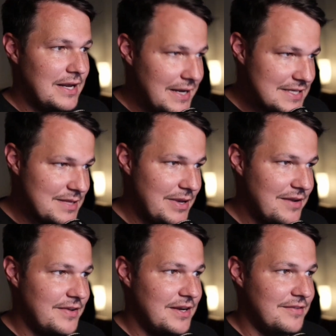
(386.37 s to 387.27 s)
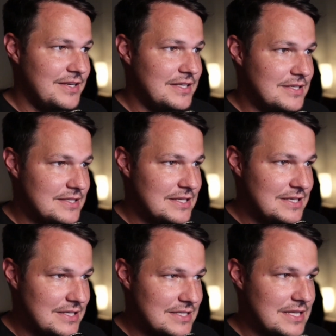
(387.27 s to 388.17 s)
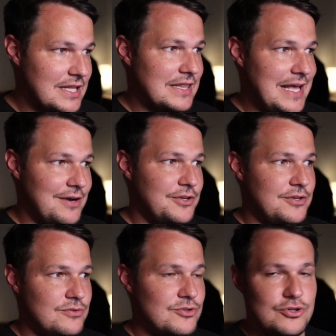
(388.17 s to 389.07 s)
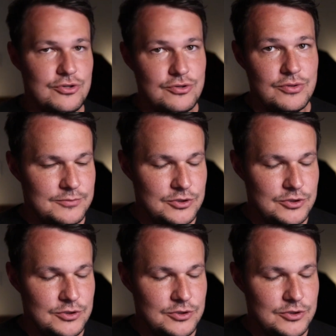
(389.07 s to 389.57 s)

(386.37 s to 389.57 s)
I guess the benefit of it is it does allow you to